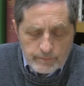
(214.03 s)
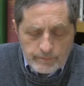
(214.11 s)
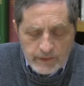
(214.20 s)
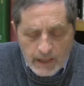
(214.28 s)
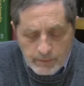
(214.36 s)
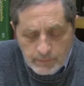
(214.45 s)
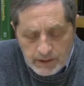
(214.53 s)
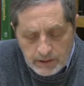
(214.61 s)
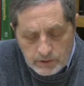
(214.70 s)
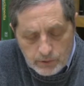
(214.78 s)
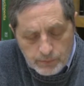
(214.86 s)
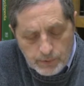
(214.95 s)
namely
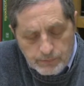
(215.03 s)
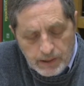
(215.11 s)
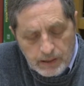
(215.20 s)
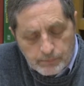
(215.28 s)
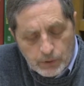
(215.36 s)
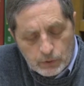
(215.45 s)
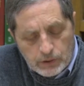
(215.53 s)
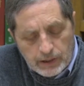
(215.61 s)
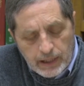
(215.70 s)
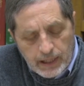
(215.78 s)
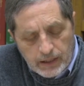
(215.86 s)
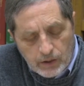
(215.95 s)
to prepare both the
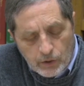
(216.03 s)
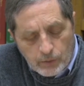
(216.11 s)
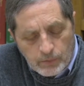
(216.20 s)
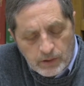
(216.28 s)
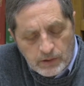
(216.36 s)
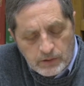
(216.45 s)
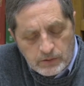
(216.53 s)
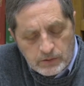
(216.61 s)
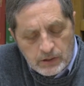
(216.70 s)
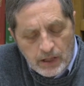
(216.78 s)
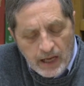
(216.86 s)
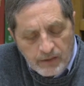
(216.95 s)

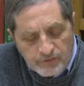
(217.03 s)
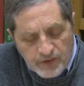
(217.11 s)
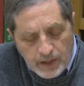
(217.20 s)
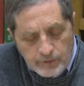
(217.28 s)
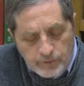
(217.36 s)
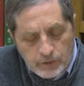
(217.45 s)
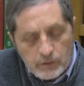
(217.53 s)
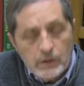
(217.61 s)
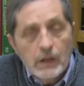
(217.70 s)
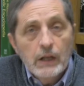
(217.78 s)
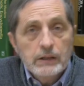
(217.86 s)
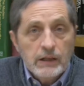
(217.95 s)
catechumens and faithful
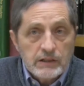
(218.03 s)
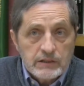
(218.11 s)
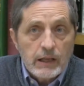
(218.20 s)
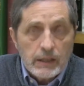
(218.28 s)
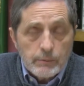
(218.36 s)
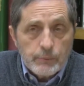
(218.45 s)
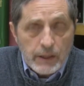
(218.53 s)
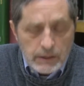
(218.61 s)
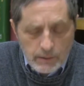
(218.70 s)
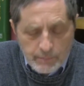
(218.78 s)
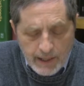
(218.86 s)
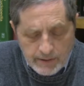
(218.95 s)
to celebrate
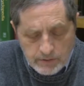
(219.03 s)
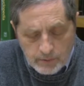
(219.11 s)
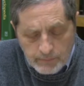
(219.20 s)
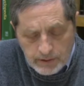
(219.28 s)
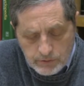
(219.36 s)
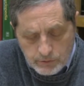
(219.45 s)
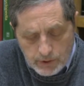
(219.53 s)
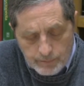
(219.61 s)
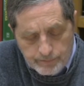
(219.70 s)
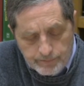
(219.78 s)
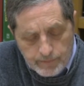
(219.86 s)
the Paschal mystery.